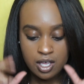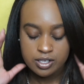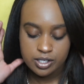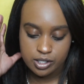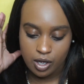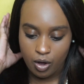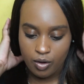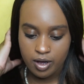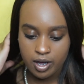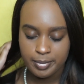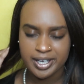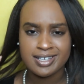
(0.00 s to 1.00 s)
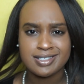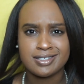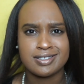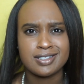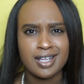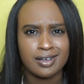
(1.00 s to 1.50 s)
So I guess
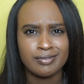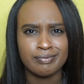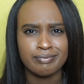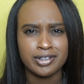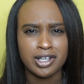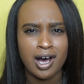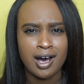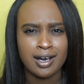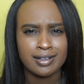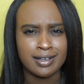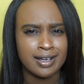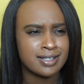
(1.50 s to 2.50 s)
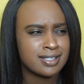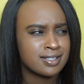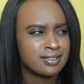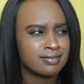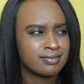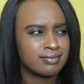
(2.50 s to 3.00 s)
it's just like a vlog that's
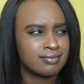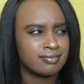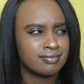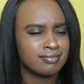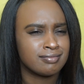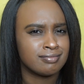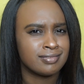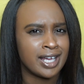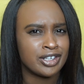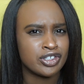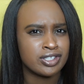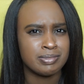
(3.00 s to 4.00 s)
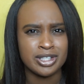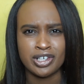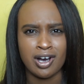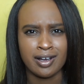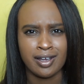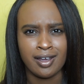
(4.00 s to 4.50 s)
like just me
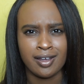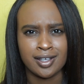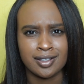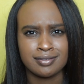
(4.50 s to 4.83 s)
talking.